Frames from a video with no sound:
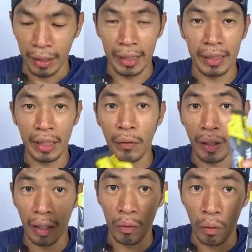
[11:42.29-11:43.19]
it's still
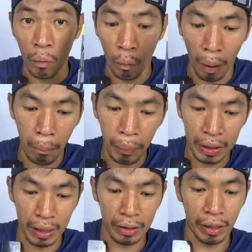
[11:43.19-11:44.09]
in one
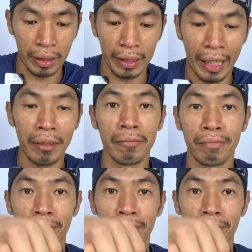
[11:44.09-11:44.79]
pieces rather than